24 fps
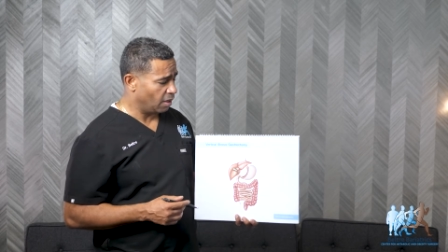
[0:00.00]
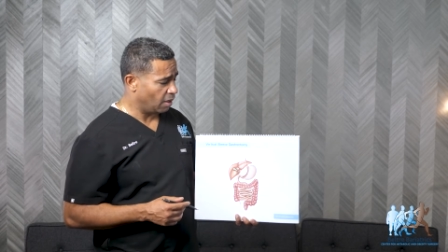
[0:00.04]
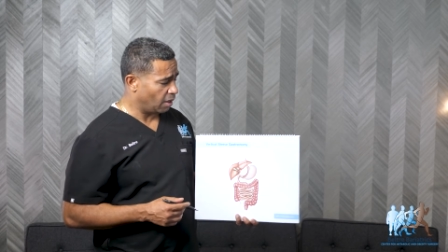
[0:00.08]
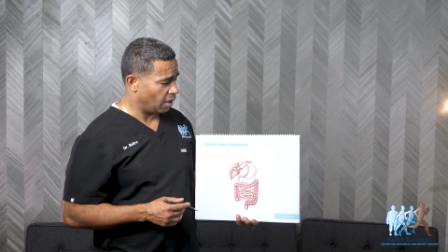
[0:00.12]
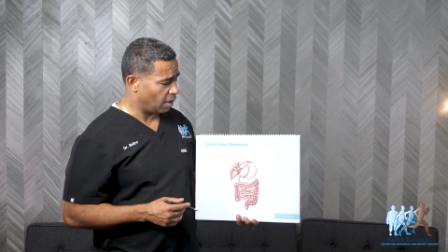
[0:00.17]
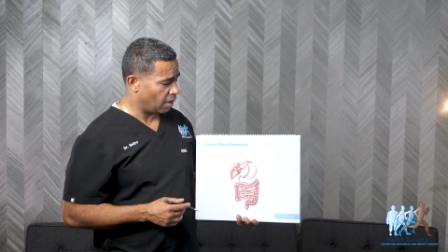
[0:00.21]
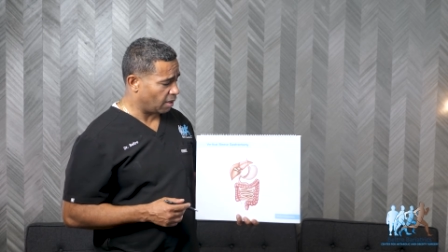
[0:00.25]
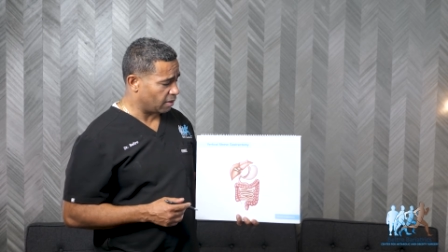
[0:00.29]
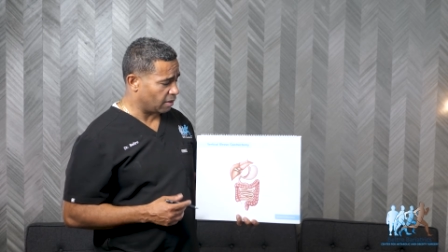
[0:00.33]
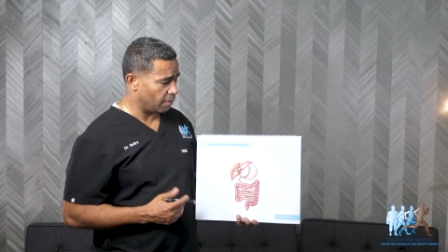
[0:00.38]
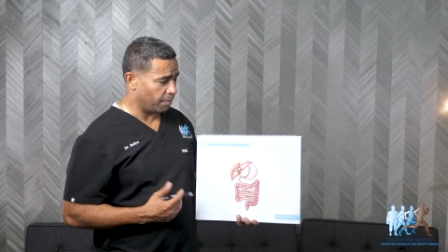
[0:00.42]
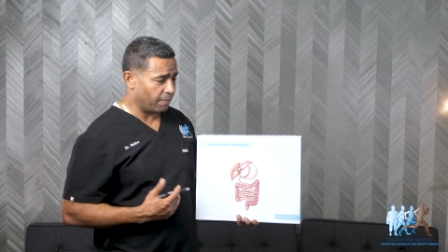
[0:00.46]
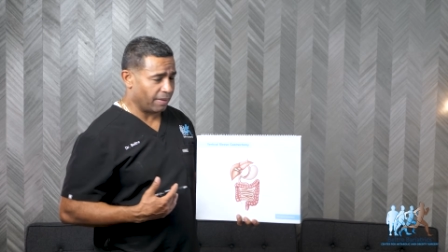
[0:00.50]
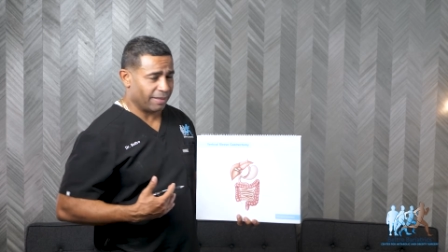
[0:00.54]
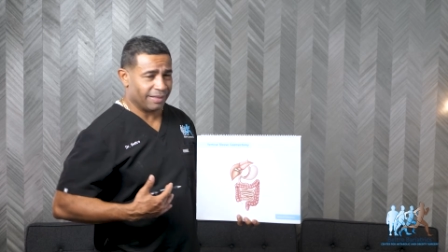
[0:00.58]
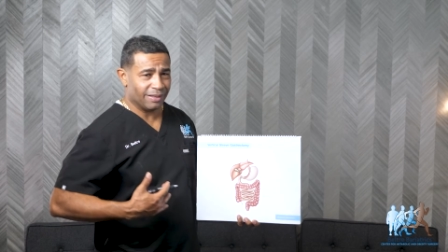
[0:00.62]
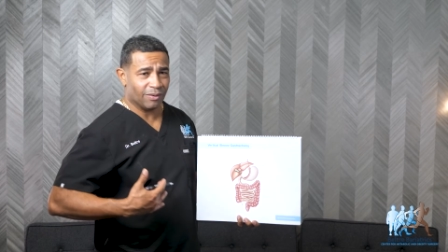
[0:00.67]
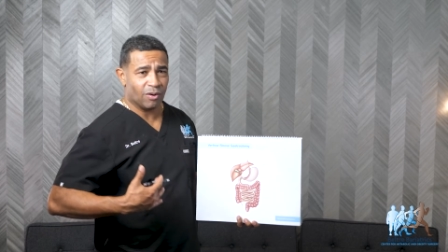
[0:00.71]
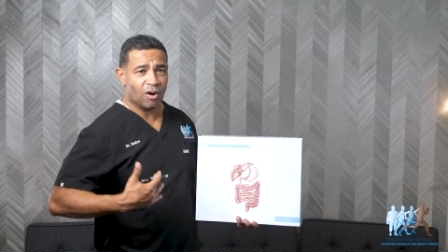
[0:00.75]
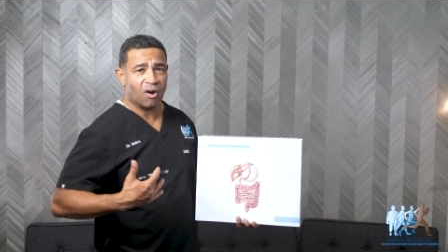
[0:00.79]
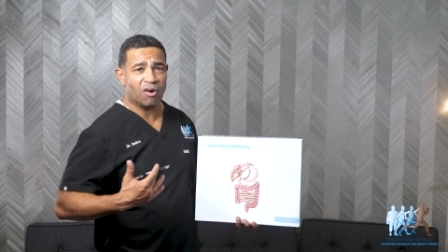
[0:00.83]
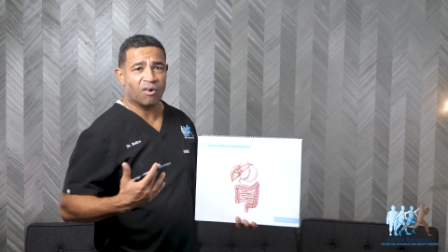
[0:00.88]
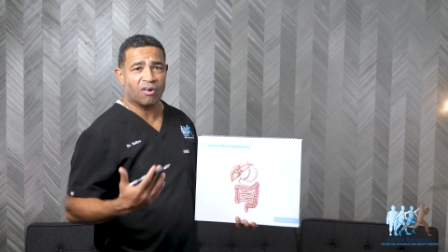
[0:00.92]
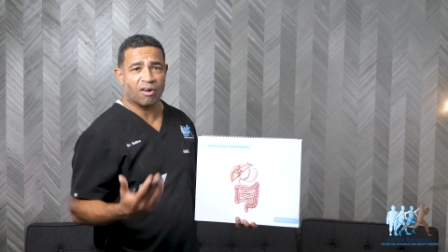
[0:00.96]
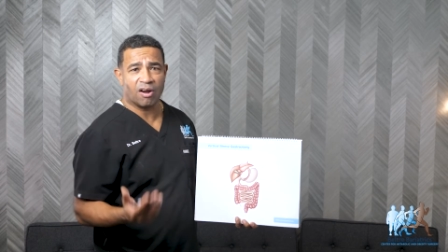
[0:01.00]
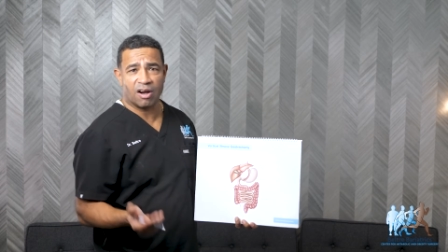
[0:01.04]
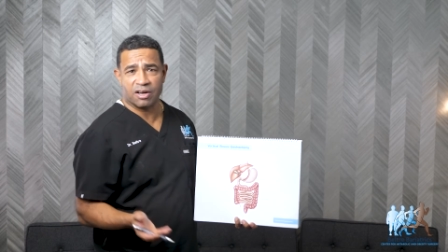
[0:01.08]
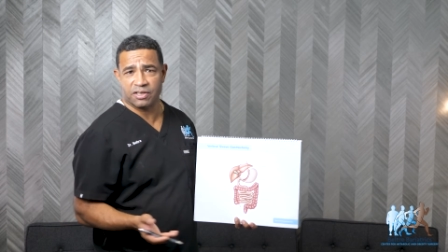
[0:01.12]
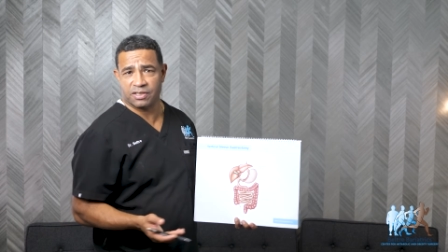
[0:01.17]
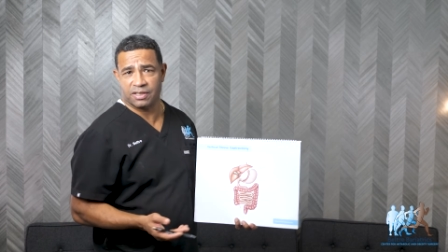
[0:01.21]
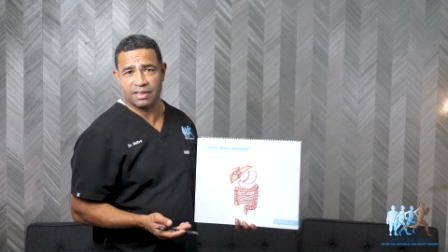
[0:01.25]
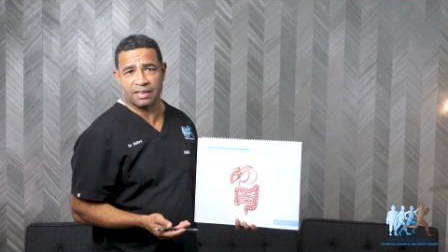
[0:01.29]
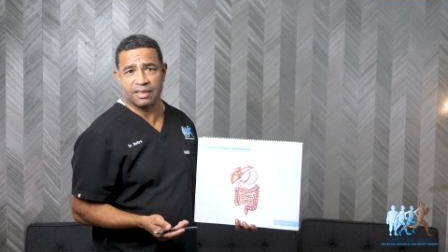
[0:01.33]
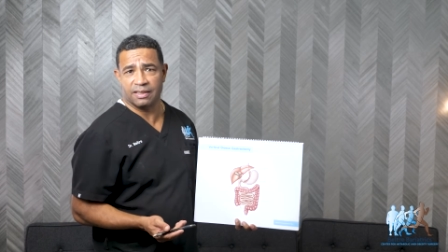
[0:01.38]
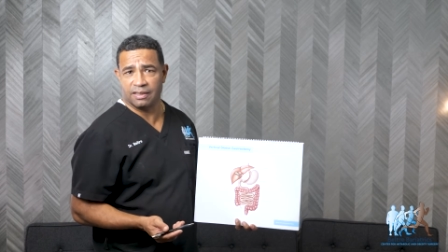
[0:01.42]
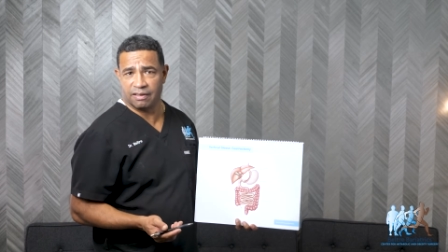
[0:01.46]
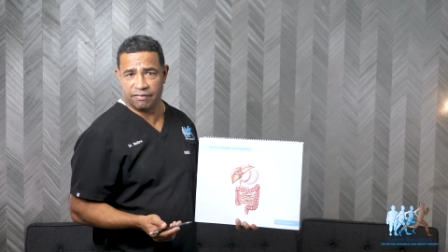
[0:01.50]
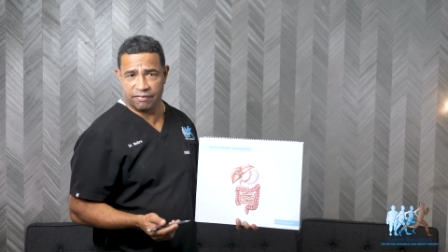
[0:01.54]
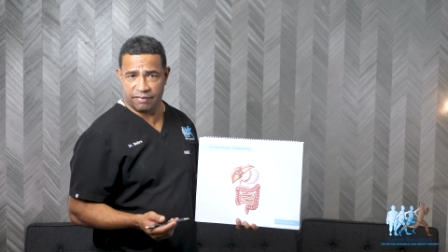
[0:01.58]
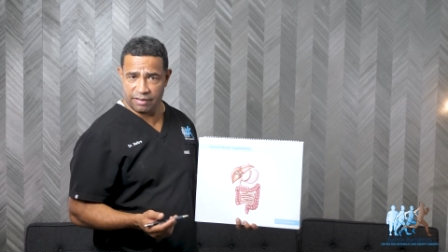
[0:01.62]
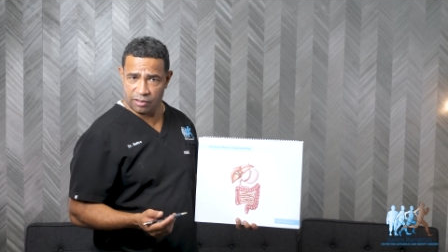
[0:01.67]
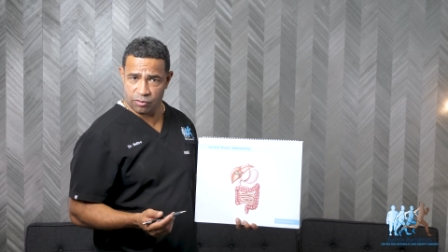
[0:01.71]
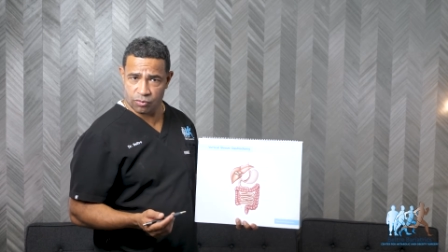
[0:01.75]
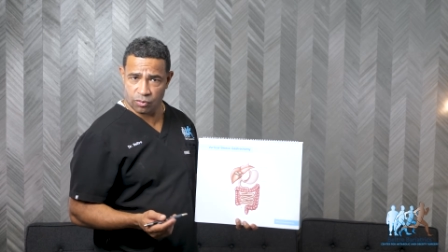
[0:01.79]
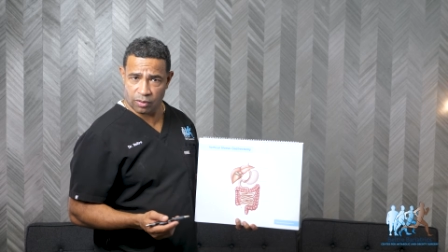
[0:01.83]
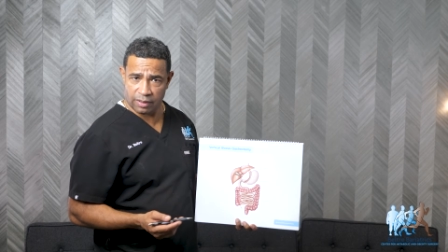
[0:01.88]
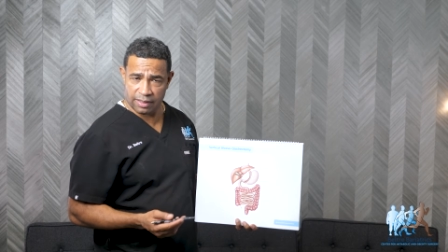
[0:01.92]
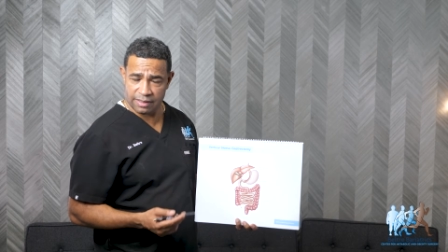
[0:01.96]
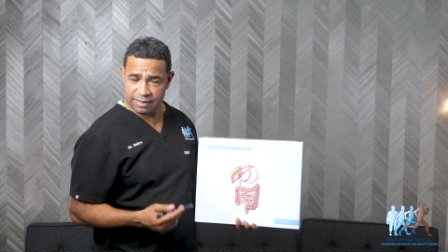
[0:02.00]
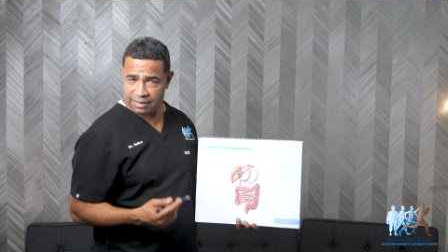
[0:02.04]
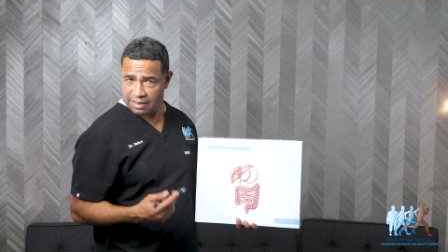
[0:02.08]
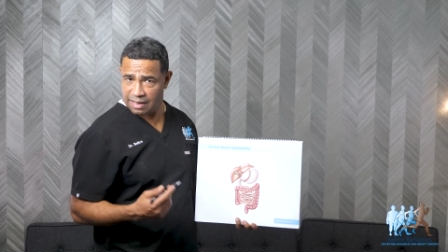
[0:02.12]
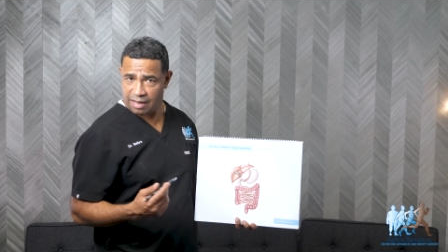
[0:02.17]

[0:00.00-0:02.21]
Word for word: uh, depending on how large an individual is,